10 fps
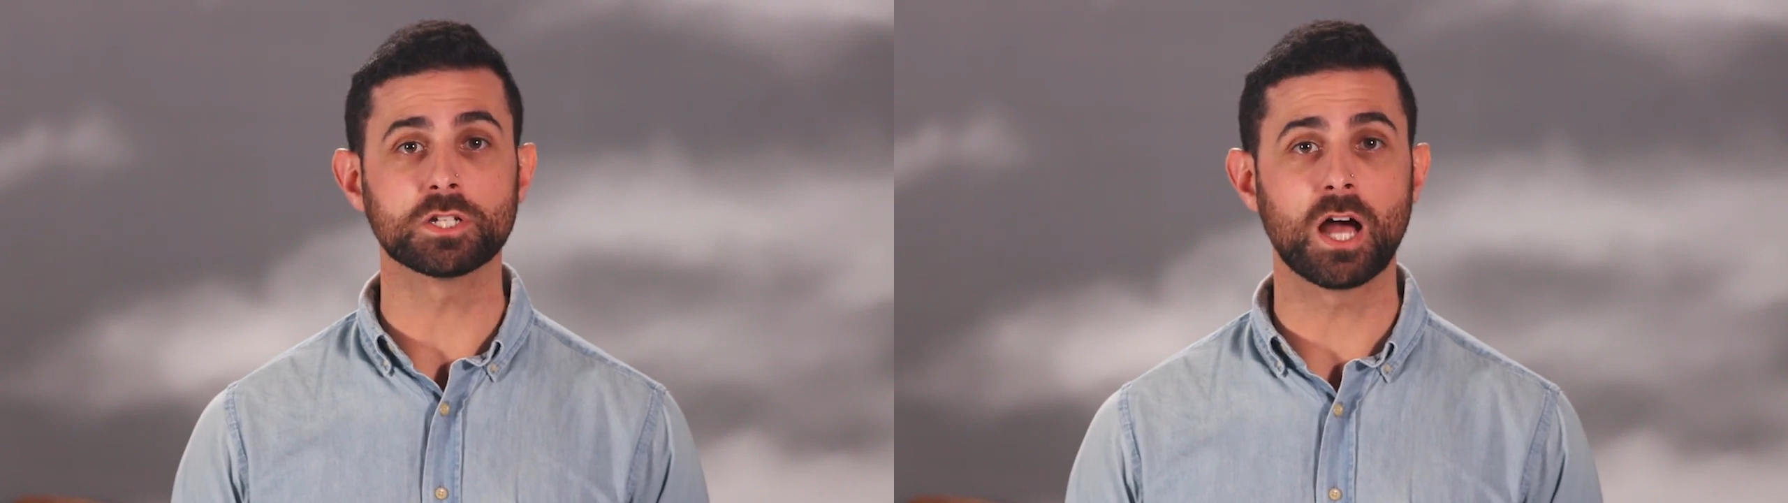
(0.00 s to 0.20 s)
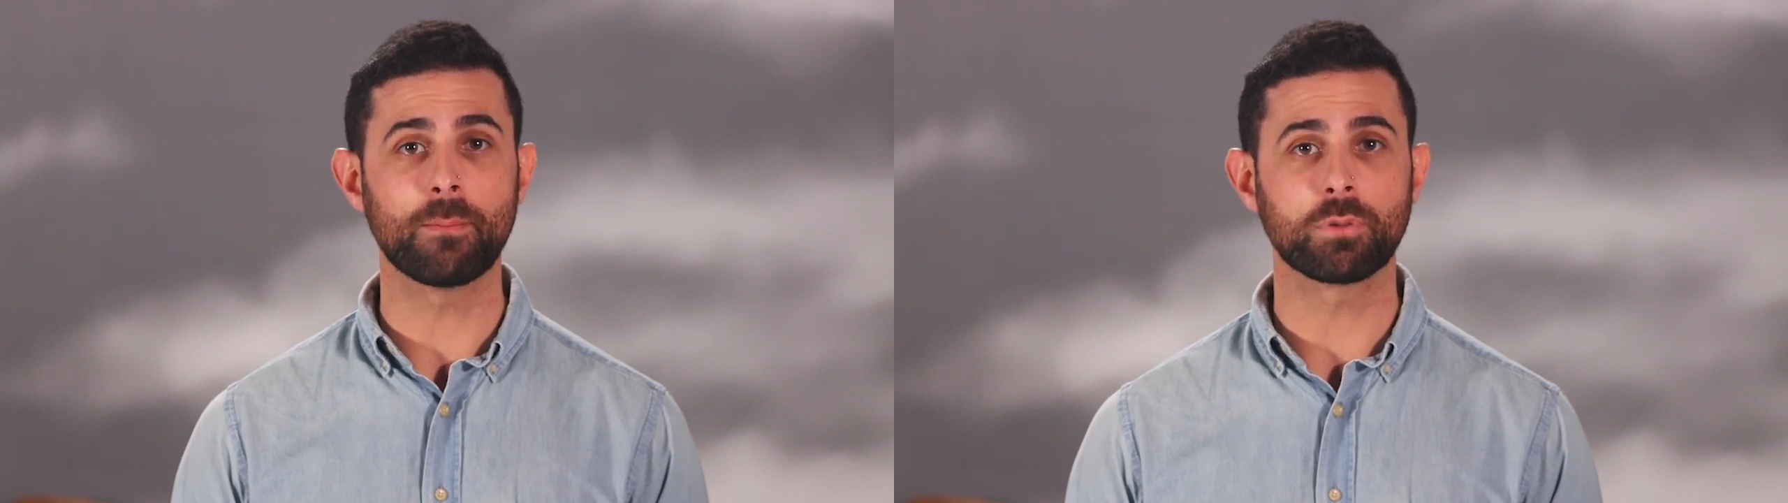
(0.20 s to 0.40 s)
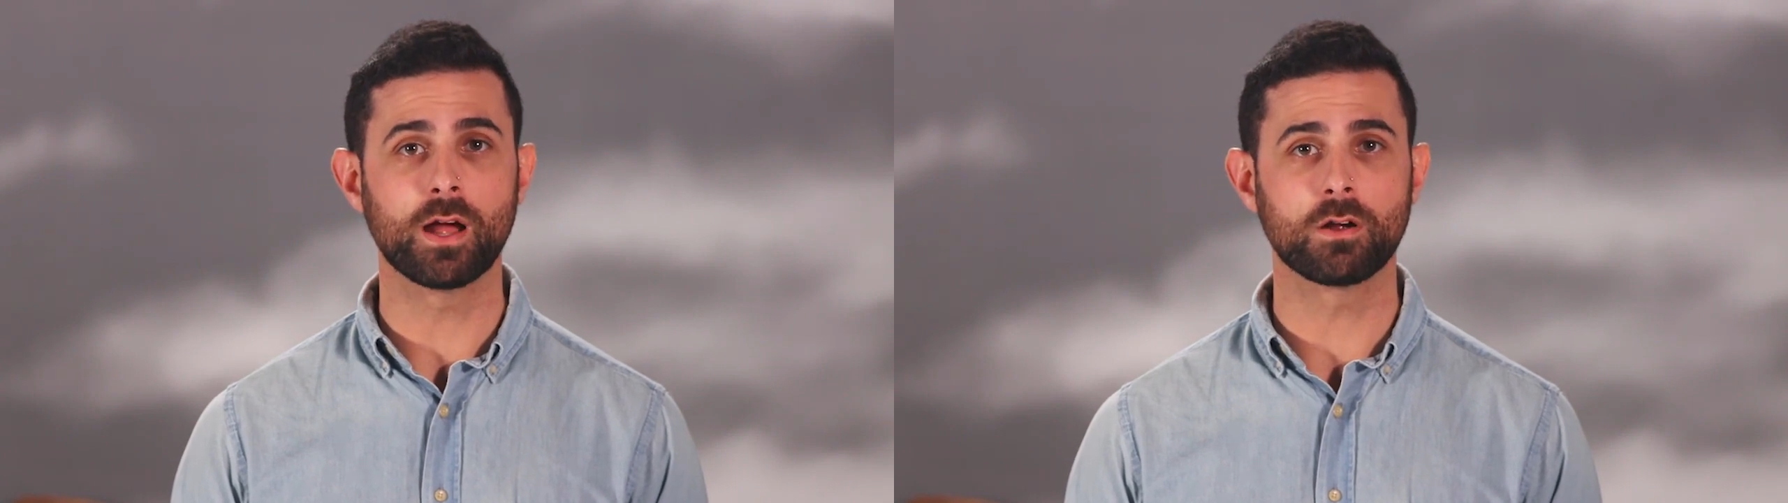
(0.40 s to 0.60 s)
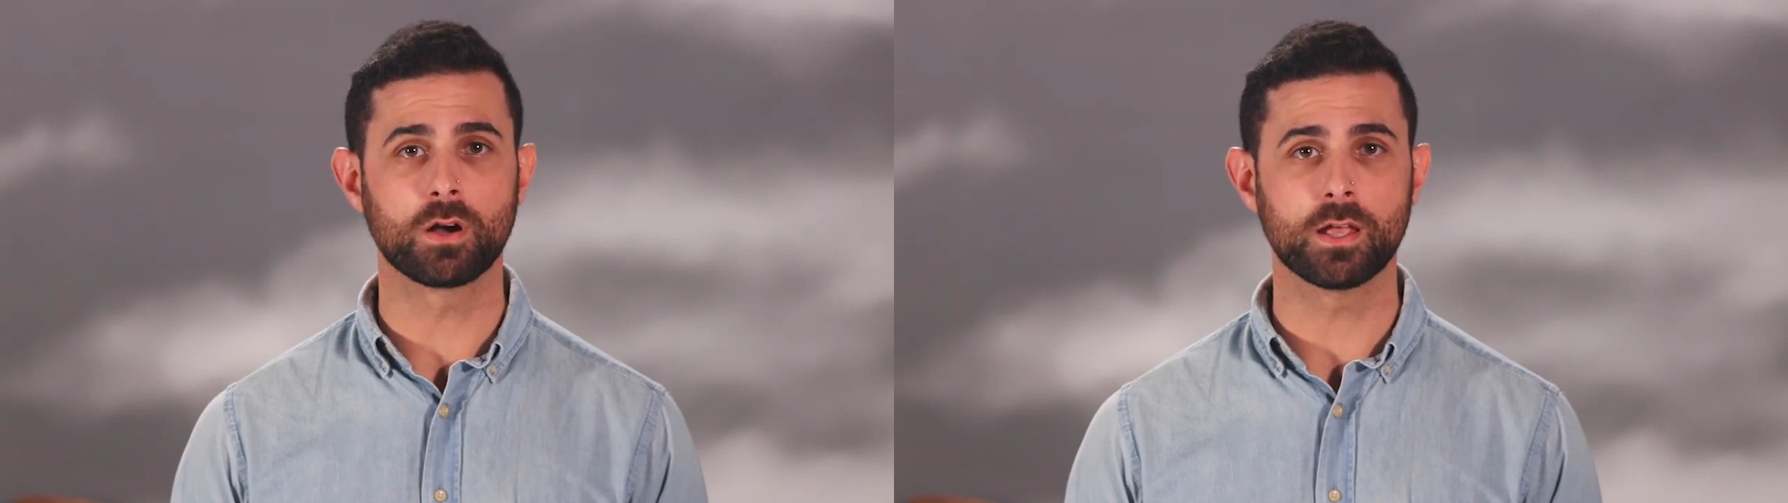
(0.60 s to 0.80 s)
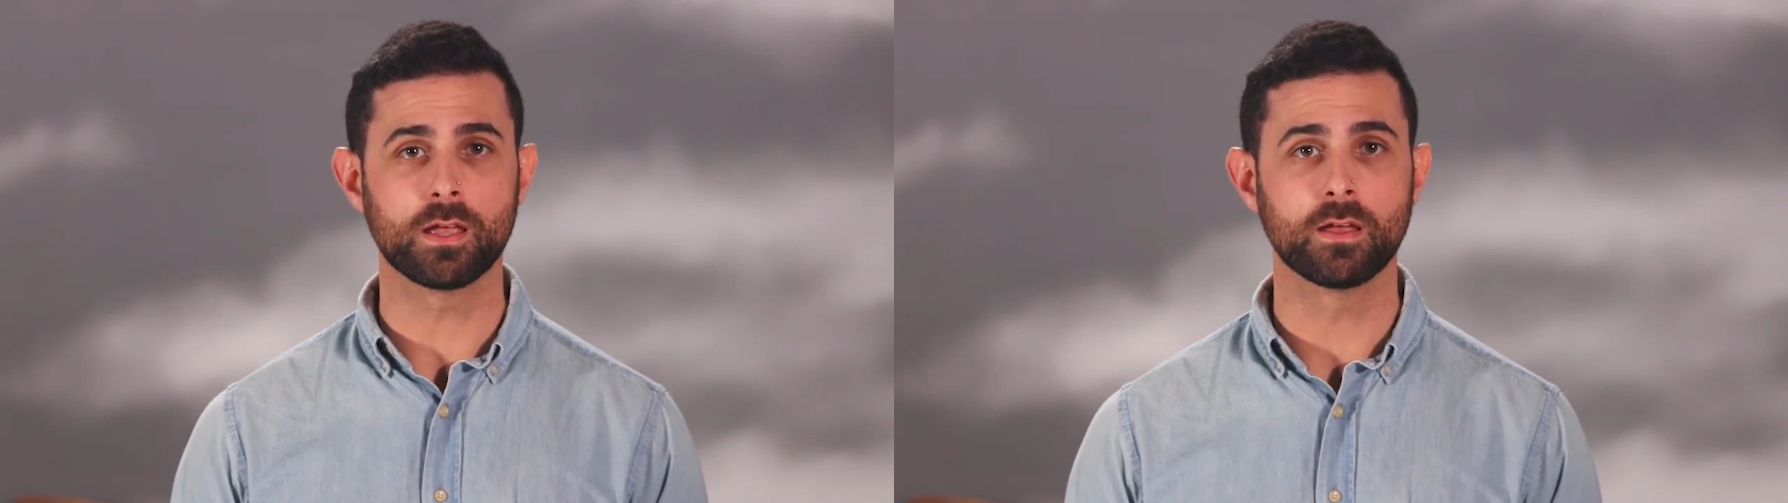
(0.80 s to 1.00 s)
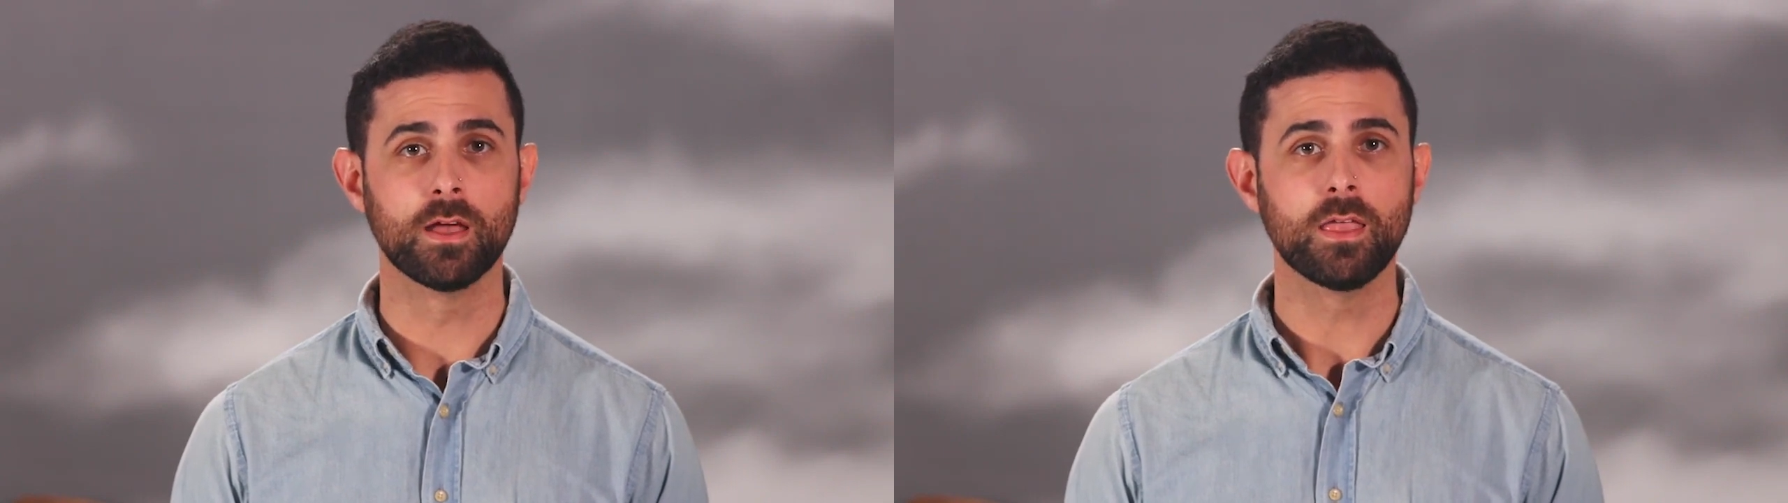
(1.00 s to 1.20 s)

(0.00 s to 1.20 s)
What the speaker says: a top priority,